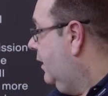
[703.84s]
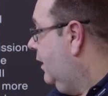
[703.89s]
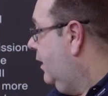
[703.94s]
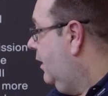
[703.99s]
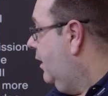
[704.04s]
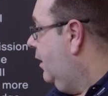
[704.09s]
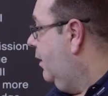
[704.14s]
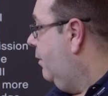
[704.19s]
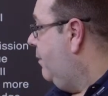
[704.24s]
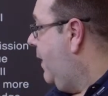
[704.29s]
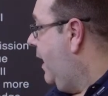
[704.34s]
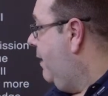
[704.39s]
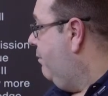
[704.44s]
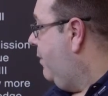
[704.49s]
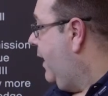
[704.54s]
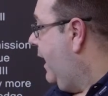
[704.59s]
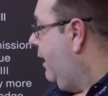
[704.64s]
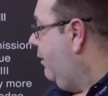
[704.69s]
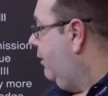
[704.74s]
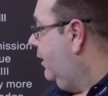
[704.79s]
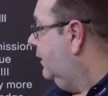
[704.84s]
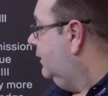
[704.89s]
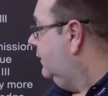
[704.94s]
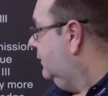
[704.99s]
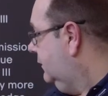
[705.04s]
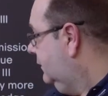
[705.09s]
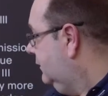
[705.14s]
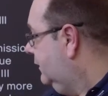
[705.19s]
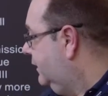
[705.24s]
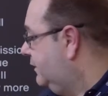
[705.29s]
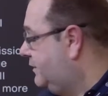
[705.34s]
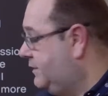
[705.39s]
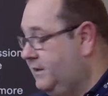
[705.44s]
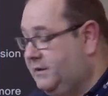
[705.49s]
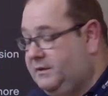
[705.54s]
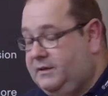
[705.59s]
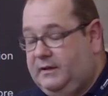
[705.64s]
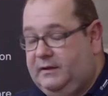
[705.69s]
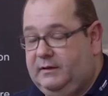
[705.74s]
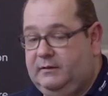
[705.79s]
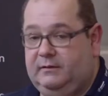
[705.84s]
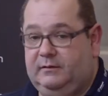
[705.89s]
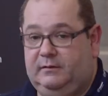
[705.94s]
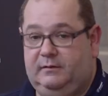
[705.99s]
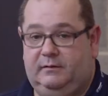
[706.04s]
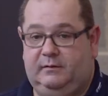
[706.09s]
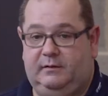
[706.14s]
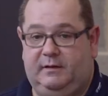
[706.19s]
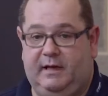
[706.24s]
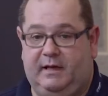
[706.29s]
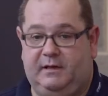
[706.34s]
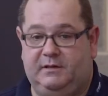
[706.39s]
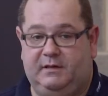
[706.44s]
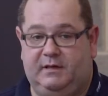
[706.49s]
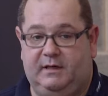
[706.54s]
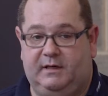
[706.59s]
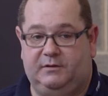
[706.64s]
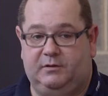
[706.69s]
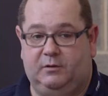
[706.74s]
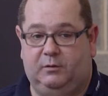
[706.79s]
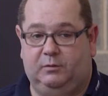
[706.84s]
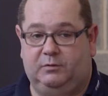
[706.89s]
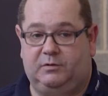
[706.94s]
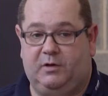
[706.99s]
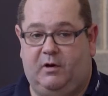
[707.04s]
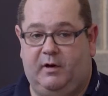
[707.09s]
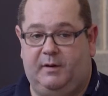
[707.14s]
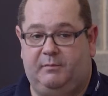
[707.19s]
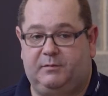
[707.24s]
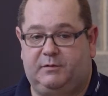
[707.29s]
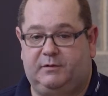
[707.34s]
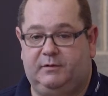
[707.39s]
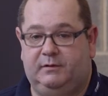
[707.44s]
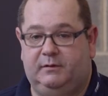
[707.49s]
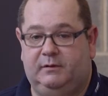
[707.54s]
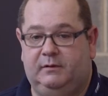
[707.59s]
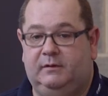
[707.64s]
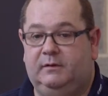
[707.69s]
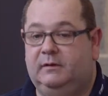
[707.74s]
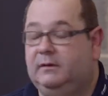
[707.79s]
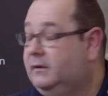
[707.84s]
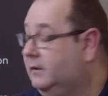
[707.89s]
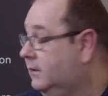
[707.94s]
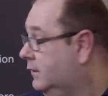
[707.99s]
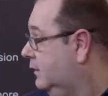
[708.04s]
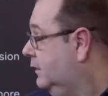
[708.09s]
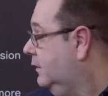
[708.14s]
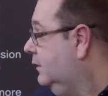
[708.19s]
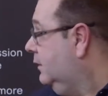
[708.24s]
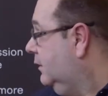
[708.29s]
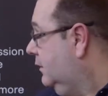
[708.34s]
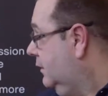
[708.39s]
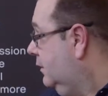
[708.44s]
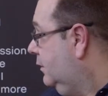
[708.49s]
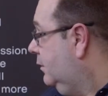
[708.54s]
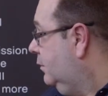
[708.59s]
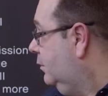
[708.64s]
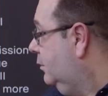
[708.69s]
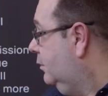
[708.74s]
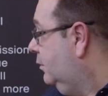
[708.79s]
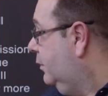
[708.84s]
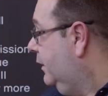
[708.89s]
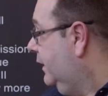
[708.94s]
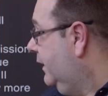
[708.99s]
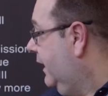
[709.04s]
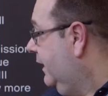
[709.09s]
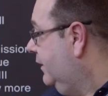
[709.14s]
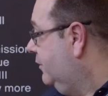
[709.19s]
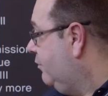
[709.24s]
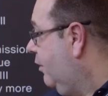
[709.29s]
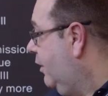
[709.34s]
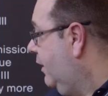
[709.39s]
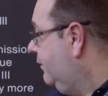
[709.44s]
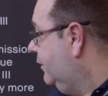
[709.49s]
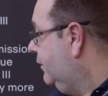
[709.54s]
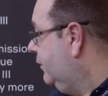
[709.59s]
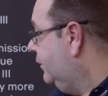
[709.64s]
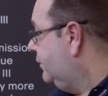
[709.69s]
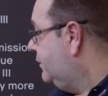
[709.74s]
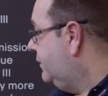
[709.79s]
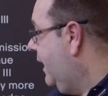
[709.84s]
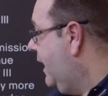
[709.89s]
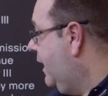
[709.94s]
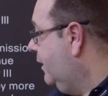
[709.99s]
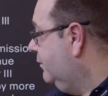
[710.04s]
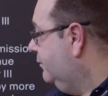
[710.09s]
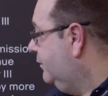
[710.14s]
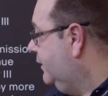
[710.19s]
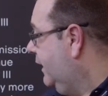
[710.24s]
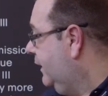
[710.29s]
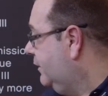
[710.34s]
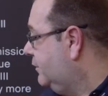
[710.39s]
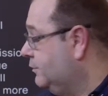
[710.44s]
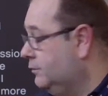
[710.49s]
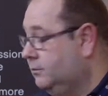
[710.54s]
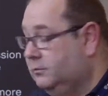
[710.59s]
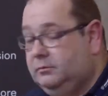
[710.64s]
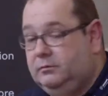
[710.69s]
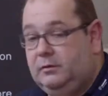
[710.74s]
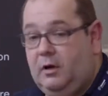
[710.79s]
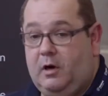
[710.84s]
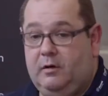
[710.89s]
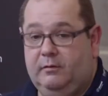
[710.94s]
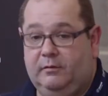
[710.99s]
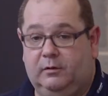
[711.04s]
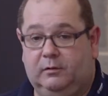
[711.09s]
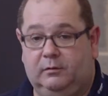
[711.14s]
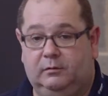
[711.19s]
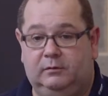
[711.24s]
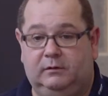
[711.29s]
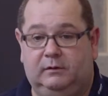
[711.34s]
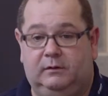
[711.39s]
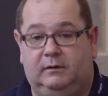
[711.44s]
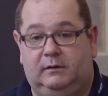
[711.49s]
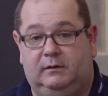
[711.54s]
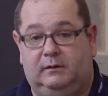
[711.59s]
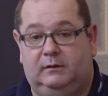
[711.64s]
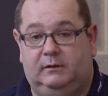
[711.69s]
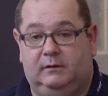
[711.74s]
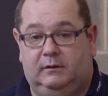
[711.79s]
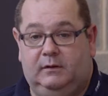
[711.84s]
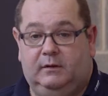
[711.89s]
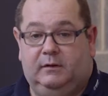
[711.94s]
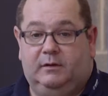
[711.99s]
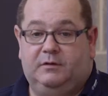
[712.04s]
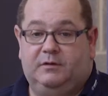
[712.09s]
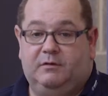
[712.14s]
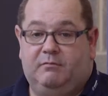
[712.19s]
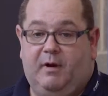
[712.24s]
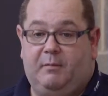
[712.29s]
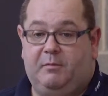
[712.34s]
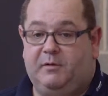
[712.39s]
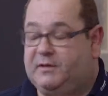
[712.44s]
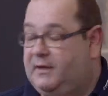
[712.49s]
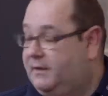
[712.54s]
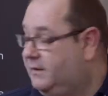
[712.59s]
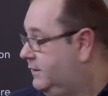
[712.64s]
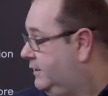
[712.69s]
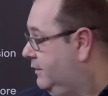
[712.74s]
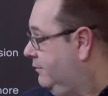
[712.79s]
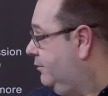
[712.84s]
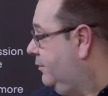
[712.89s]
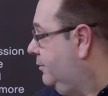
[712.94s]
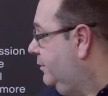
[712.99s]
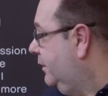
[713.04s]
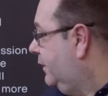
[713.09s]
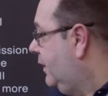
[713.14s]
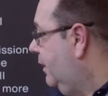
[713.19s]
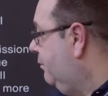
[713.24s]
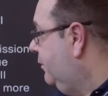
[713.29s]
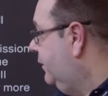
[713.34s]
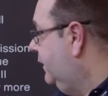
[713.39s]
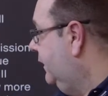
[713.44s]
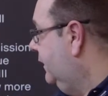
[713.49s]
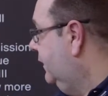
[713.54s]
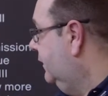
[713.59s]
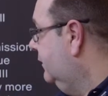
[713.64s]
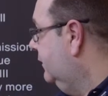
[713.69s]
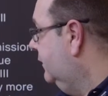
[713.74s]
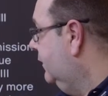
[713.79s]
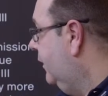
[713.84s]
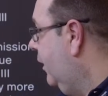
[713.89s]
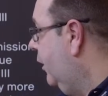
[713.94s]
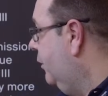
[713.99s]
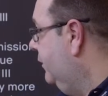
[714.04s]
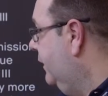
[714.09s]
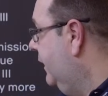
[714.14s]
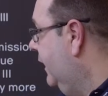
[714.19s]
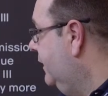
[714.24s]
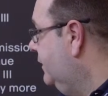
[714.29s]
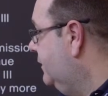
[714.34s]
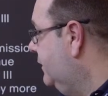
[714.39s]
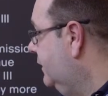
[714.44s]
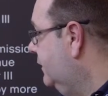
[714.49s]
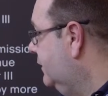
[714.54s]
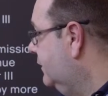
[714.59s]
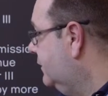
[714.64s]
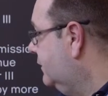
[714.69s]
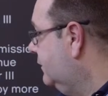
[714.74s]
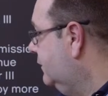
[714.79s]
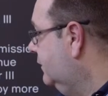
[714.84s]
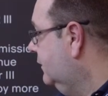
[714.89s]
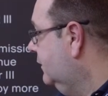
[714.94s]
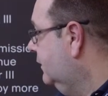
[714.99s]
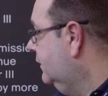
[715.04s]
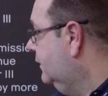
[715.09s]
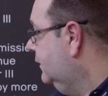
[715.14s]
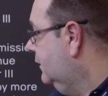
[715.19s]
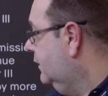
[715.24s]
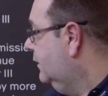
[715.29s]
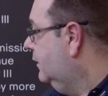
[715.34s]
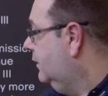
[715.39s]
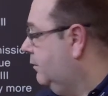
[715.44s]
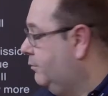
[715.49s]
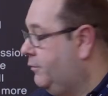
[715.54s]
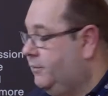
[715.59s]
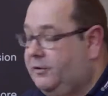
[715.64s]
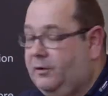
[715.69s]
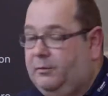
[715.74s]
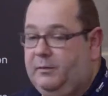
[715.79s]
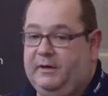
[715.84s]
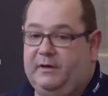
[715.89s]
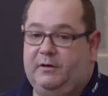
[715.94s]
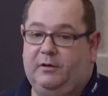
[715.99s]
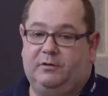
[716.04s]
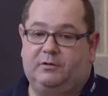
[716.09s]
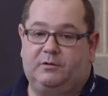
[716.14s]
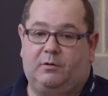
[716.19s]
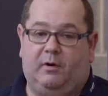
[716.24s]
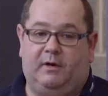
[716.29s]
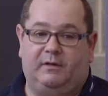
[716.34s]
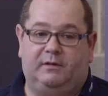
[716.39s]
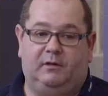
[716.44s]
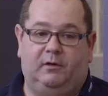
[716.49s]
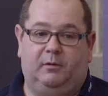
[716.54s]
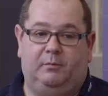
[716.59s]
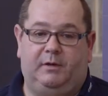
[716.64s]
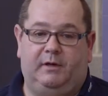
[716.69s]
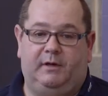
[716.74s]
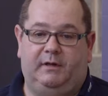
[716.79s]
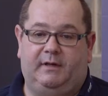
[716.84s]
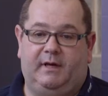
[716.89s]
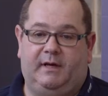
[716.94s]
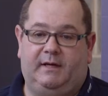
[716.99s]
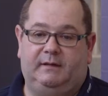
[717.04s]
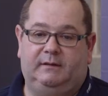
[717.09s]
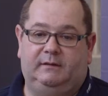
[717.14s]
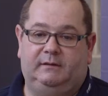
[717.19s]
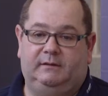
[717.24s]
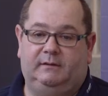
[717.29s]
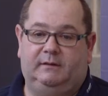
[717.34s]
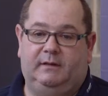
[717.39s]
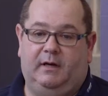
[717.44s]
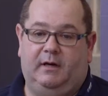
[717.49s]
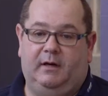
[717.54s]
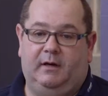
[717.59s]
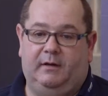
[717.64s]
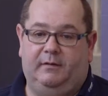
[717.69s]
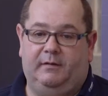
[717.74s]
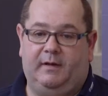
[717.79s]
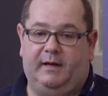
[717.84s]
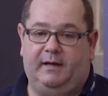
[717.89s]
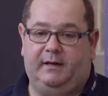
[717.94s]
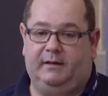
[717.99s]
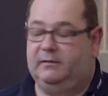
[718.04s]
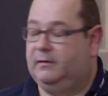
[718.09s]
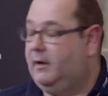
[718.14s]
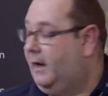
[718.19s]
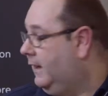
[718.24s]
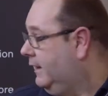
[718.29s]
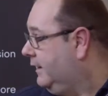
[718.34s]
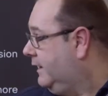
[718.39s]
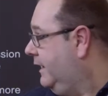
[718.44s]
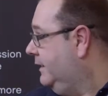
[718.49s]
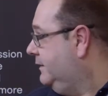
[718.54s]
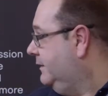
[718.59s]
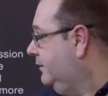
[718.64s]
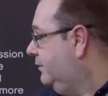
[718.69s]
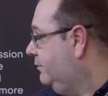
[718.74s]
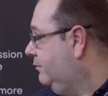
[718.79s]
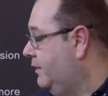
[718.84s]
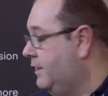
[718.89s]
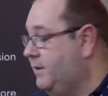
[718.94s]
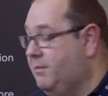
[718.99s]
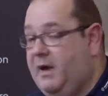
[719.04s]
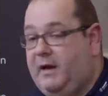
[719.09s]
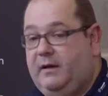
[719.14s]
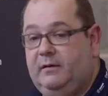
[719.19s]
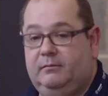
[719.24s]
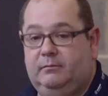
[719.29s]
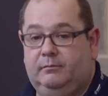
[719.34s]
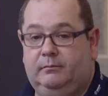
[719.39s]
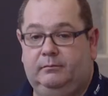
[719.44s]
our manpower assisting the engineers at all times, we again drive the cost down of the actual overhaul, because the representative from the company that own the engines predominantly costs quite a lot per day. They allocated 3 men